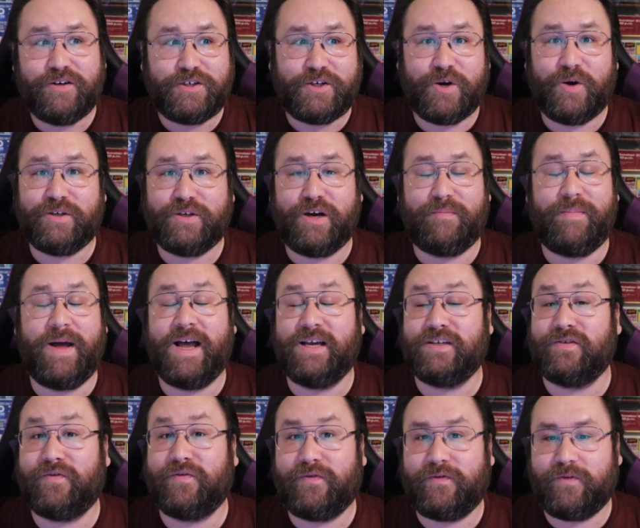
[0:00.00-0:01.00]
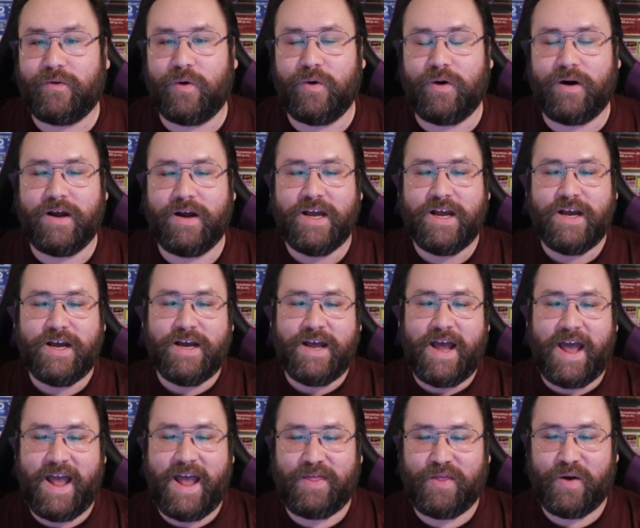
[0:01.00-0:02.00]
shows up as Flora.
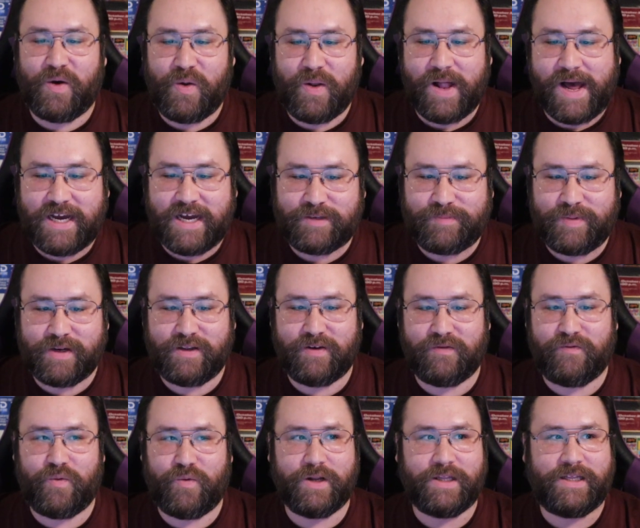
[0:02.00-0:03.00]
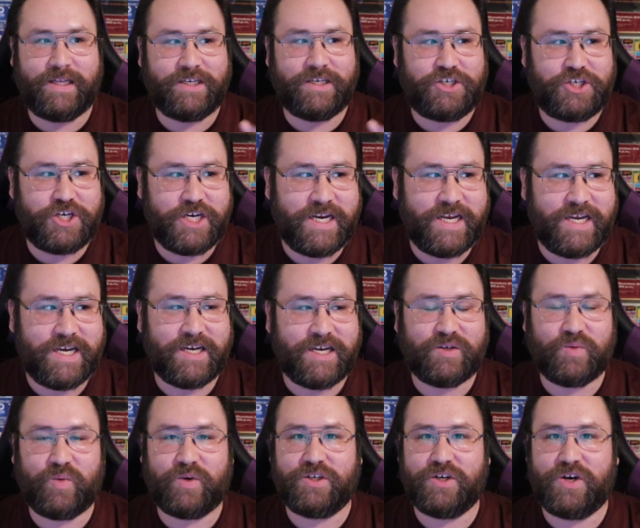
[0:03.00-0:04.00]
And the whole aspect of what the genie
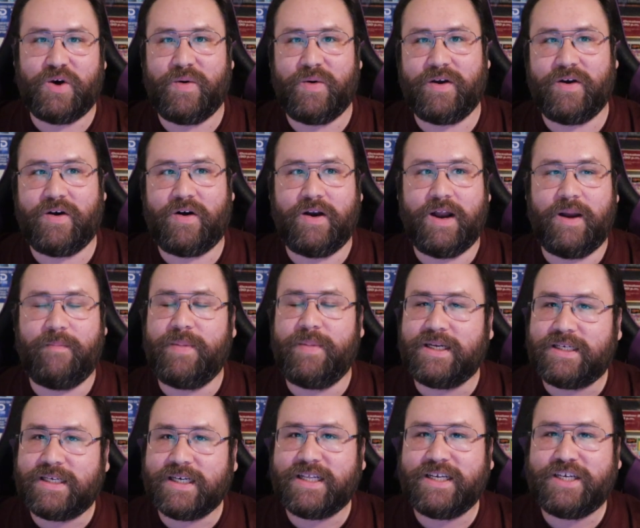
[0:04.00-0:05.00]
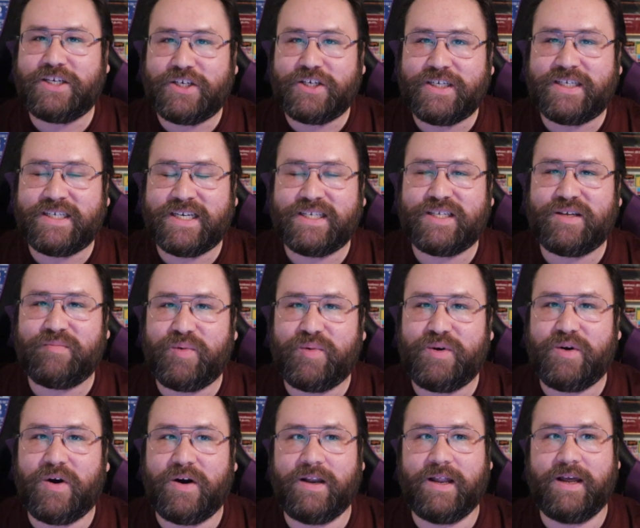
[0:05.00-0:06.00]
is, what's going on. And basically she says to
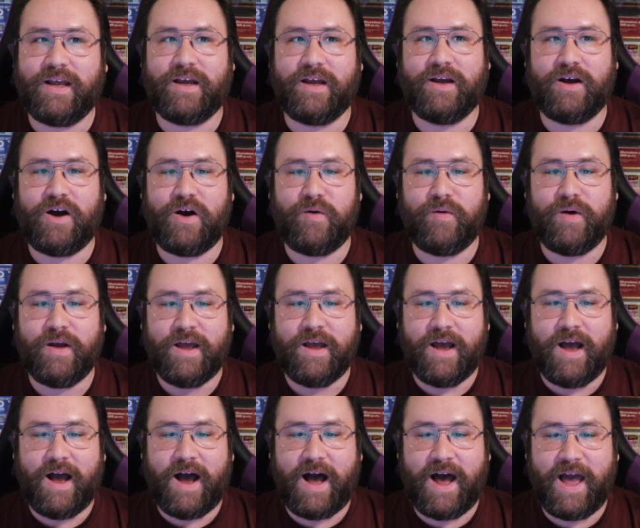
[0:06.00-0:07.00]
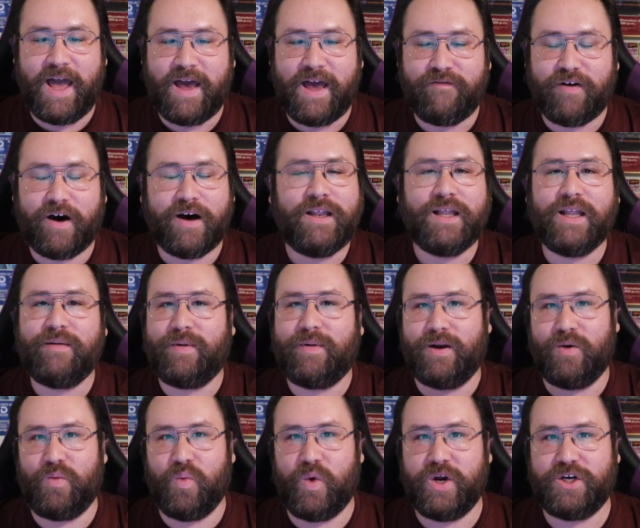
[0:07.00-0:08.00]
Bernard, like, oh, I have
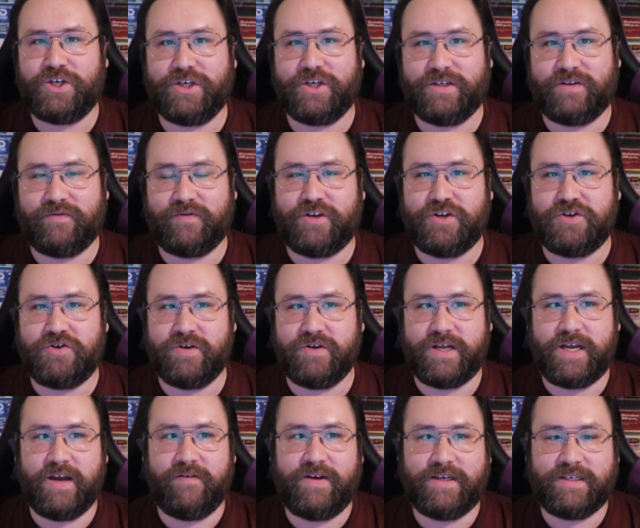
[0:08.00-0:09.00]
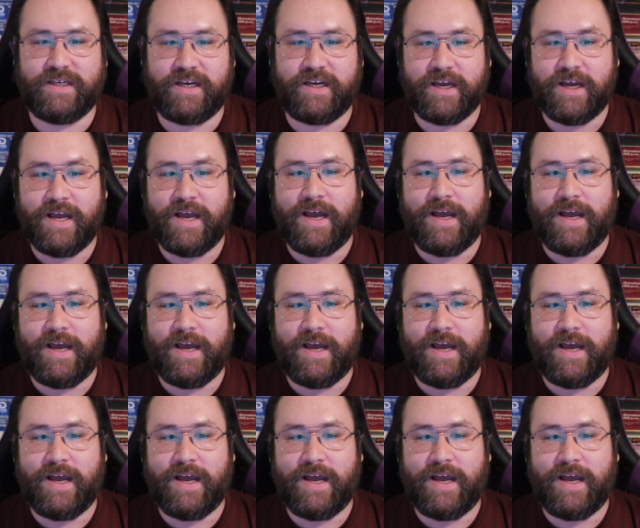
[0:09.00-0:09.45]
unlimited wishes to you to give. He's like,